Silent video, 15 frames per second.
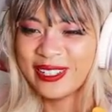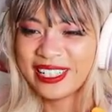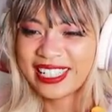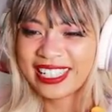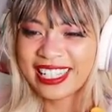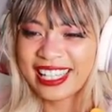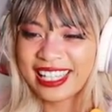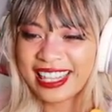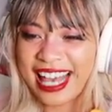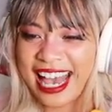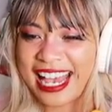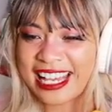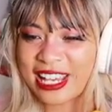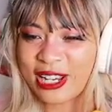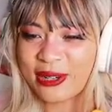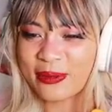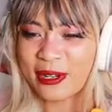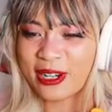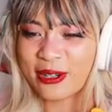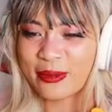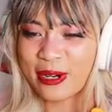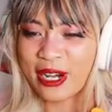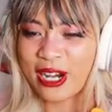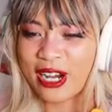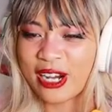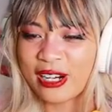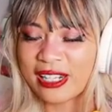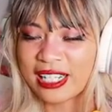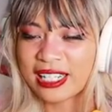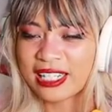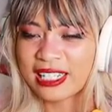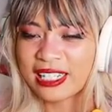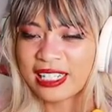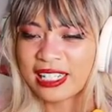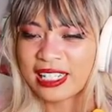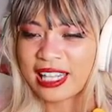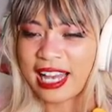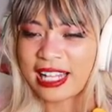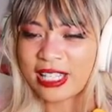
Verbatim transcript: Again. Thank you, Muumuu. Come get your star code.